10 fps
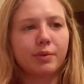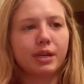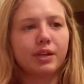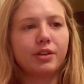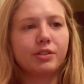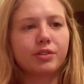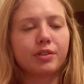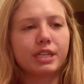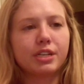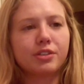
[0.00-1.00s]
that we could use a
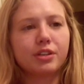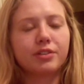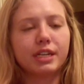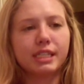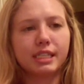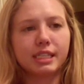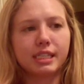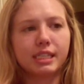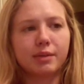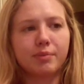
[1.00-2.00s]
rotational grazing
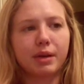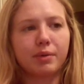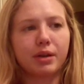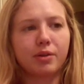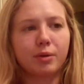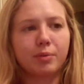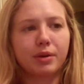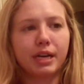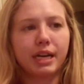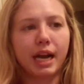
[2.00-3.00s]
system that would
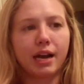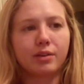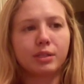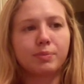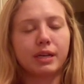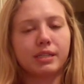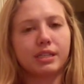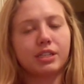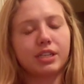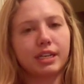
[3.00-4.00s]
incorporate cows, pigs, and